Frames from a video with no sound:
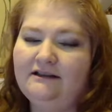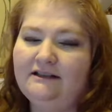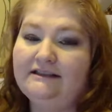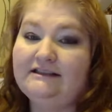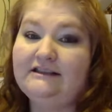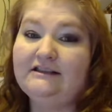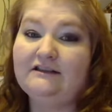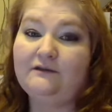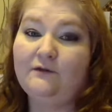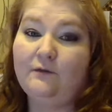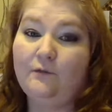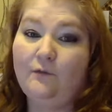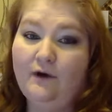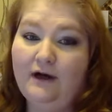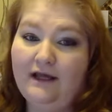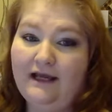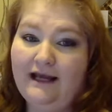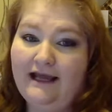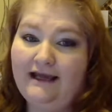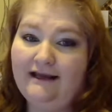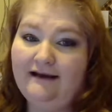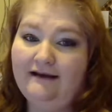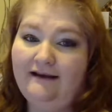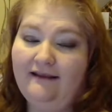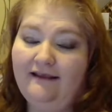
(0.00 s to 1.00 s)
I took the one
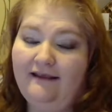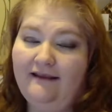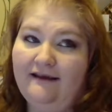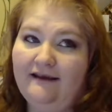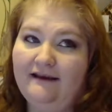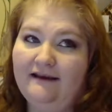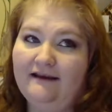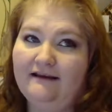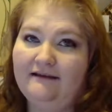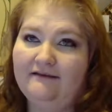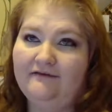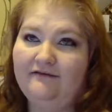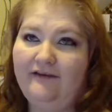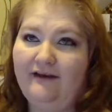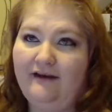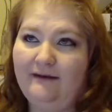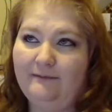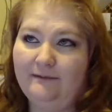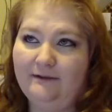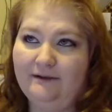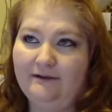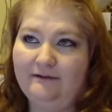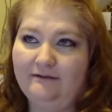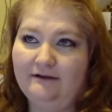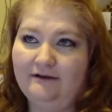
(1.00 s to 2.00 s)
out of the
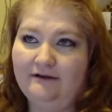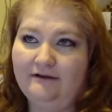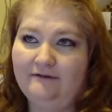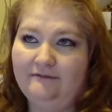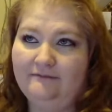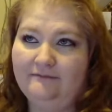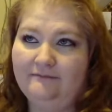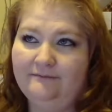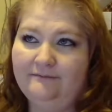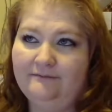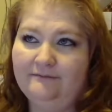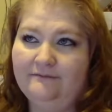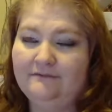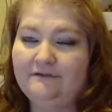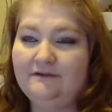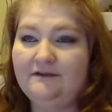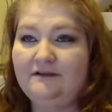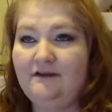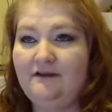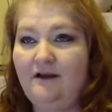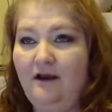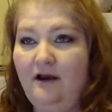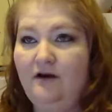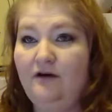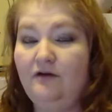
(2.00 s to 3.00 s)
family room.
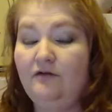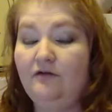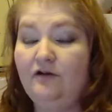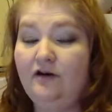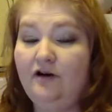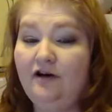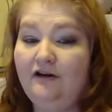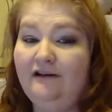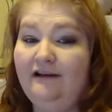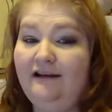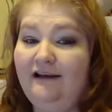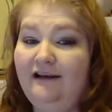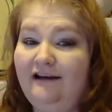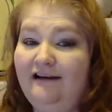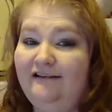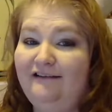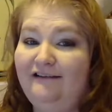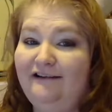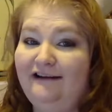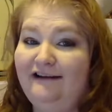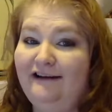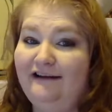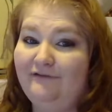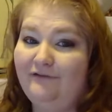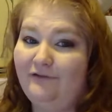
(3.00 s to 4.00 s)
So currently I
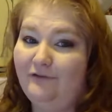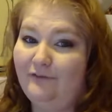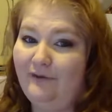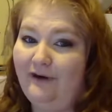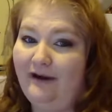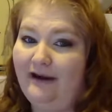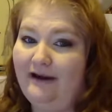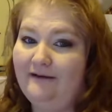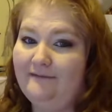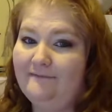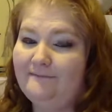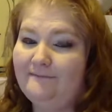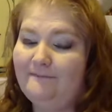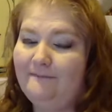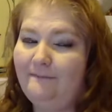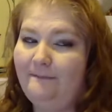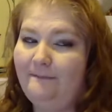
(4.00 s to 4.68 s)
only have three.